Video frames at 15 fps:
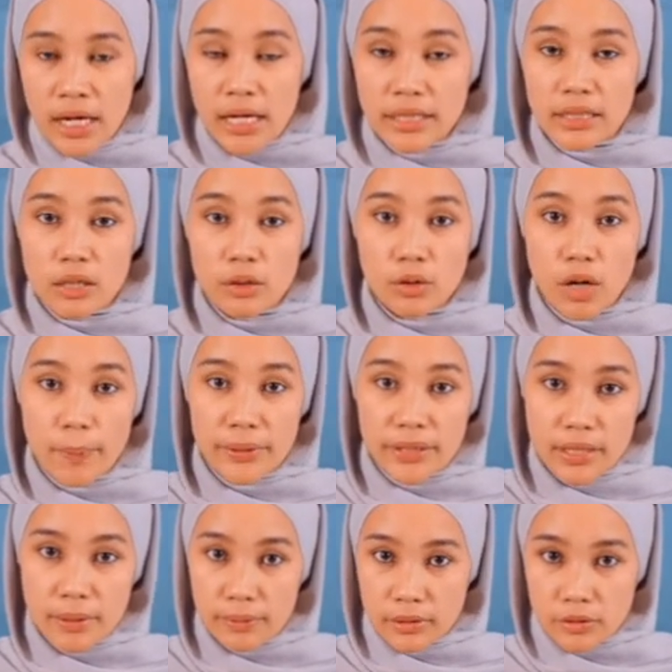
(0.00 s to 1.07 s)
the law
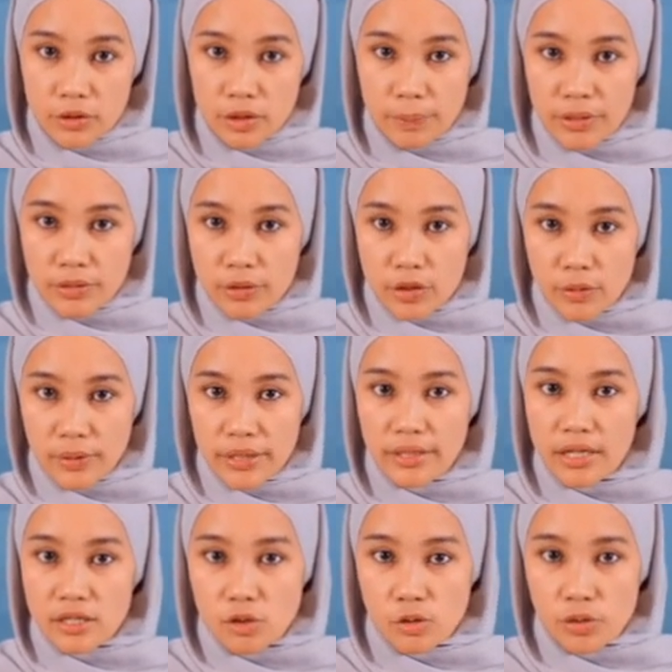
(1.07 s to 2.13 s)
applicable to the petroleum
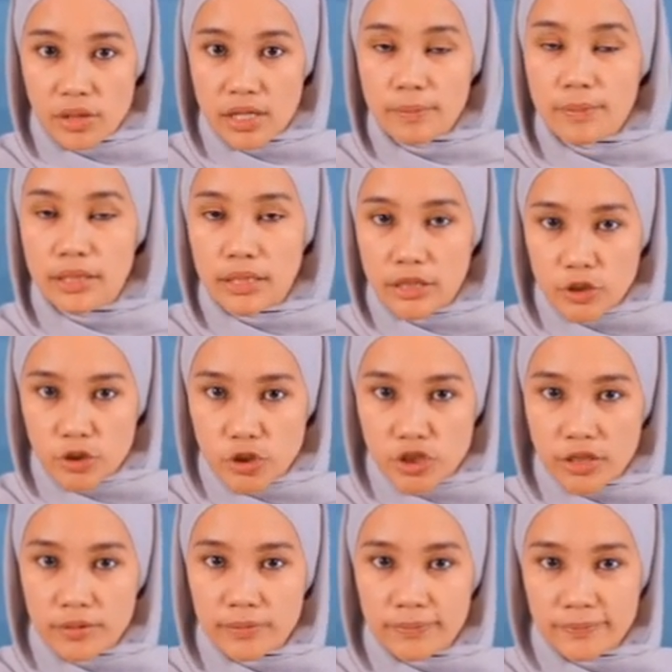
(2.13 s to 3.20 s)
industry in Malaysia.